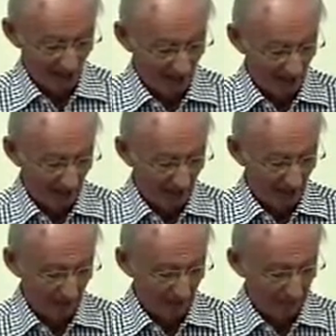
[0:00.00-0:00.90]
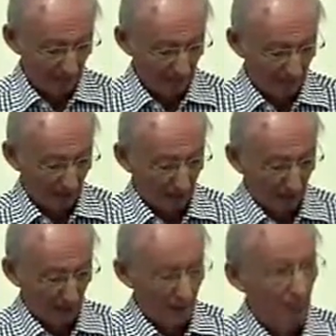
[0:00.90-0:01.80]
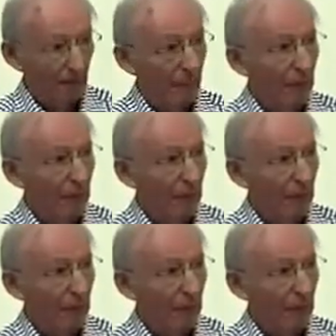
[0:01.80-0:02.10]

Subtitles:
I didn't invent it.